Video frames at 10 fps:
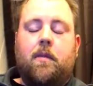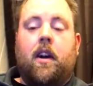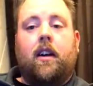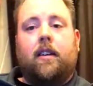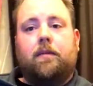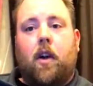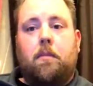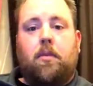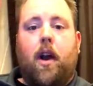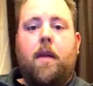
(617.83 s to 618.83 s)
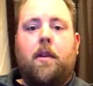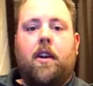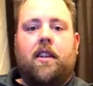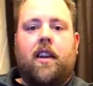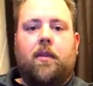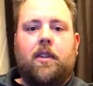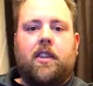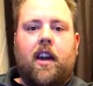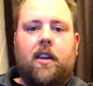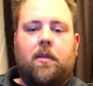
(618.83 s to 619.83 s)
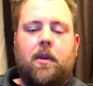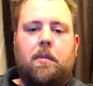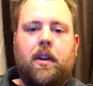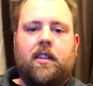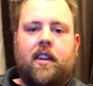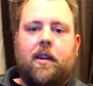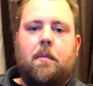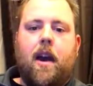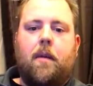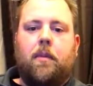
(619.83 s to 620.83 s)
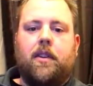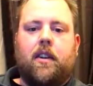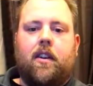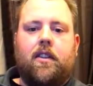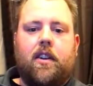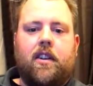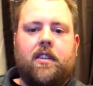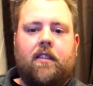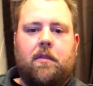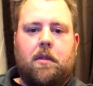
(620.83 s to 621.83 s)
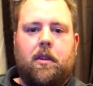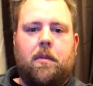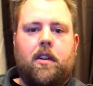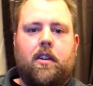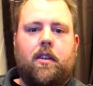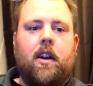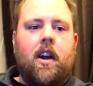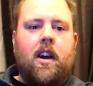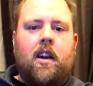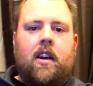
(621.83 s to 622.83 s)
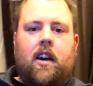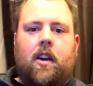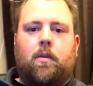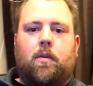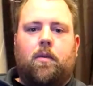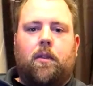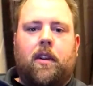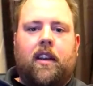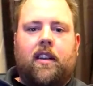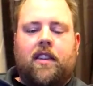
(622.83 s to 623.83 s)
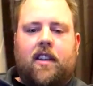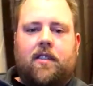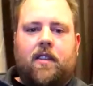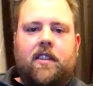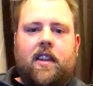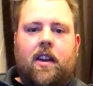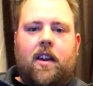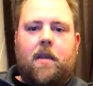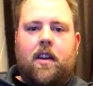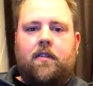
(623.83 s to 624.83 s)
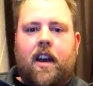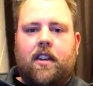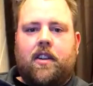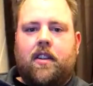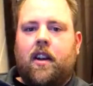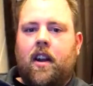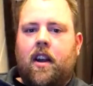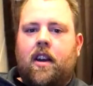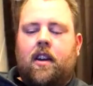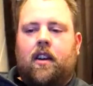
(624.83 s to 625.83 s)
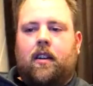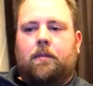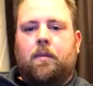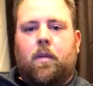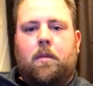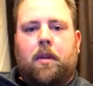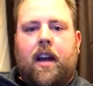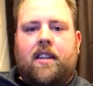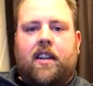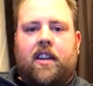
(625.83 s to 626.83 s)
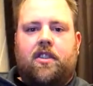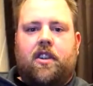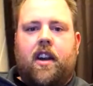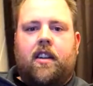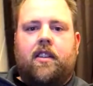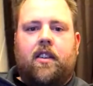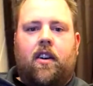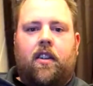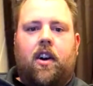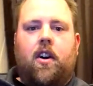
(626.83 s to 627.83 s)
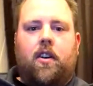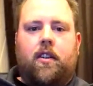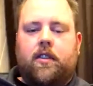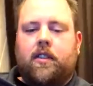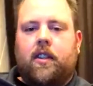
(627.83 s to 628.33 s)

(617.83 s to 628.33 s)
Our primary thing, which kind of what put us on the map, was our 37 millimeter reloading accessories that we manufacture. We plastic inject all the hulls.